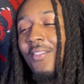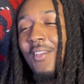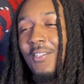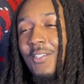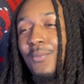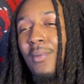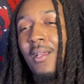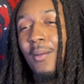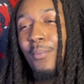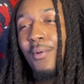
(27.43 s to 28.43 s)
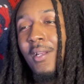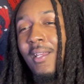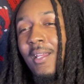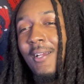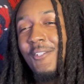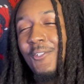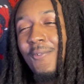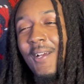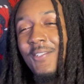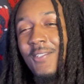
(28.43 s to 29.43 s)
This has been a pretty
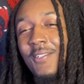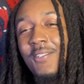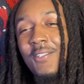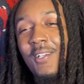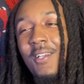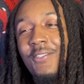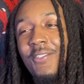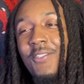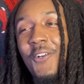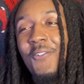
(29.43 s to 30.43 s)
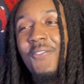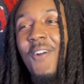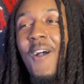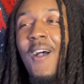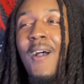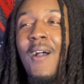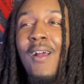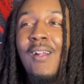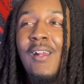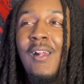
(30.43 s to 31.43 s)
interesting season so far.
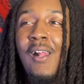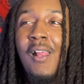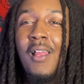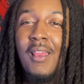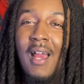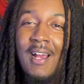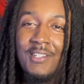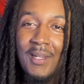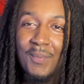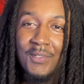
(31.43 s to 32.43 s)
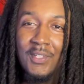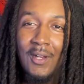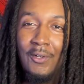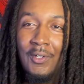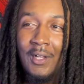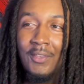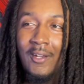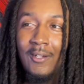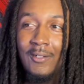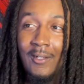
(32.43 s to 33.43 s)
Last episode, I
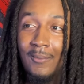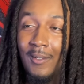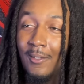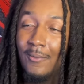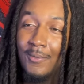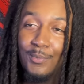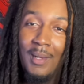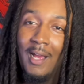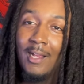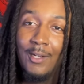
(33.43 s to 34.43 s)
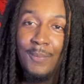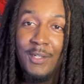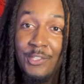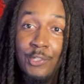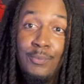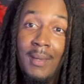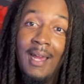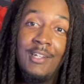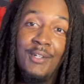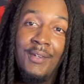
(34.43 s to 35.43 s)
thought it was probably going to be two
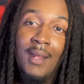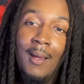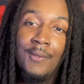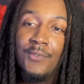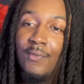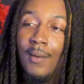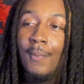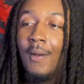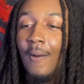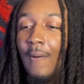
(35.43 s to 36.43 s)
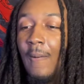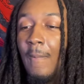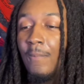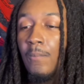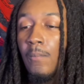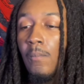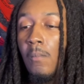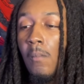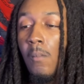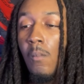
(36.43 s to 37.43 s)
major deaths from
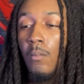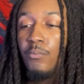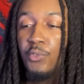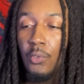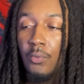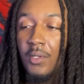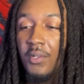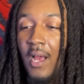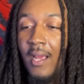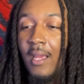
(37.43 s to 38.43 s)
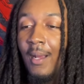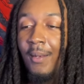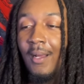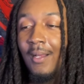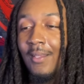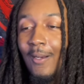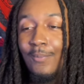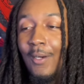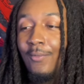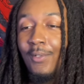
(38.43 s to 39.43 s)
Drew and Diana. I
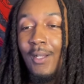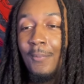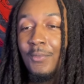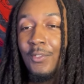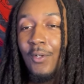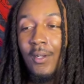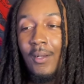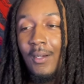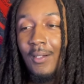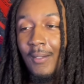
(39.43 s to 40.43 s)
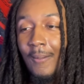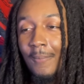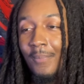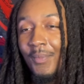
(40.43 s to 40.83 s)
thought both of them was going to